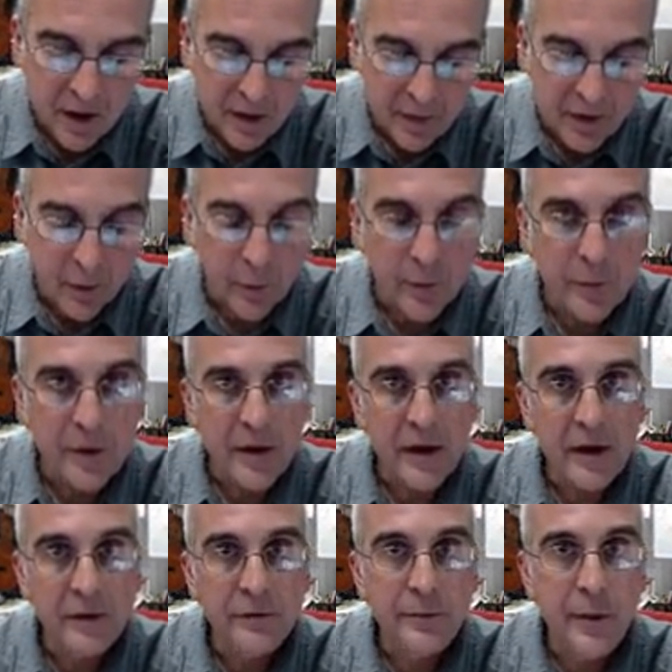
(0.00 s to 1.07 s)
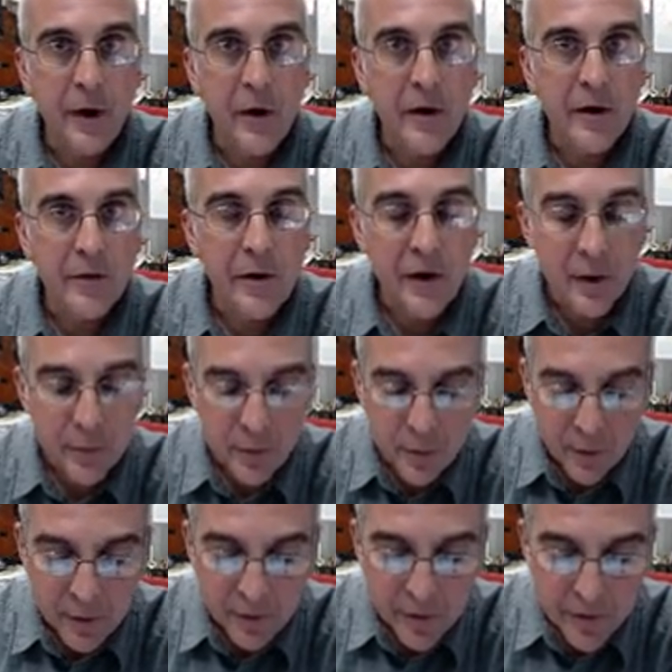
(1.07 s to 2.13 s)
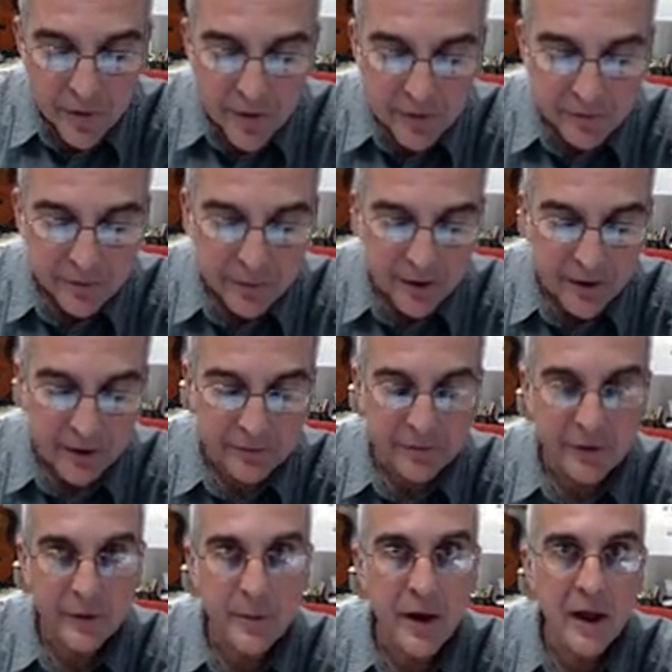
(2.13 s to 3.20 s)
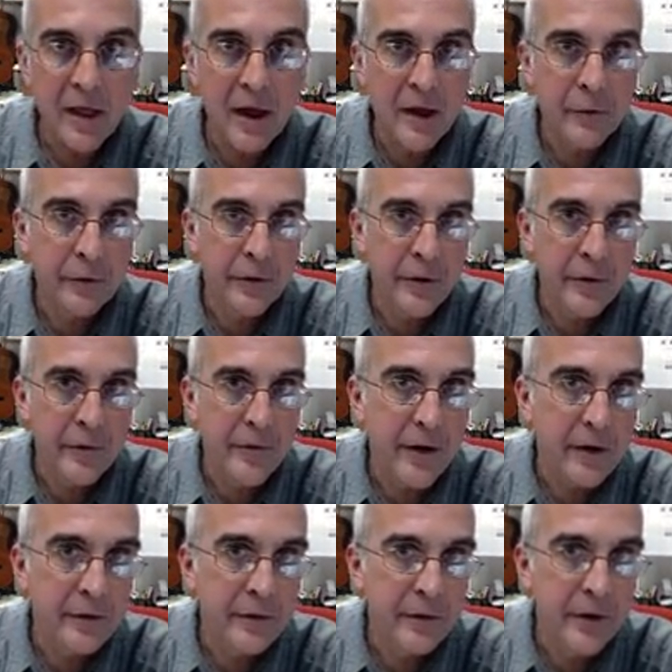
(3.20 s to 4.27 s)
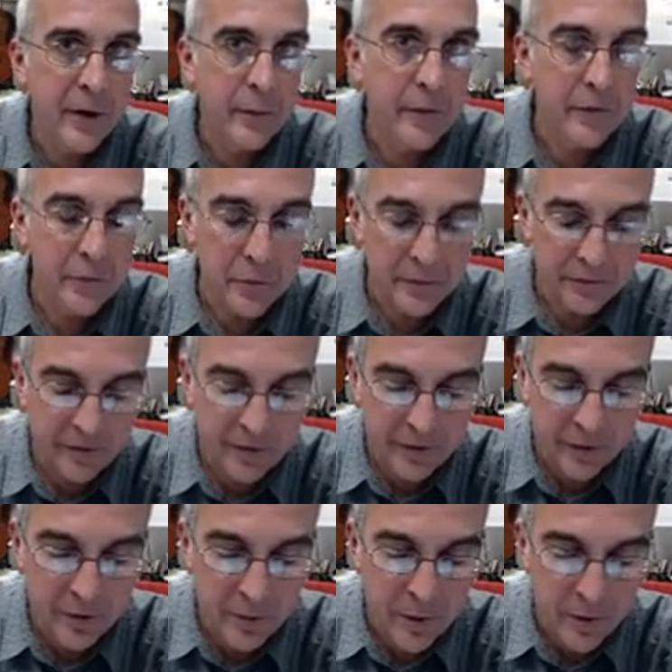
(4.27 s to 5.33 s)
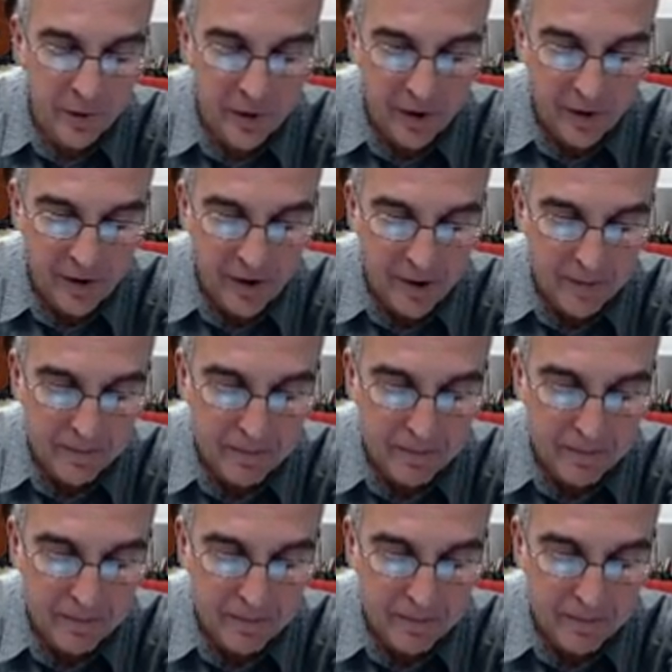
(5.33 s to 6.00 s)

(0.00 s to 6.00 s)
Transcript: There would be sparing of the upper motor neurons because of the bilateral innervation coming from the cingulate motor area.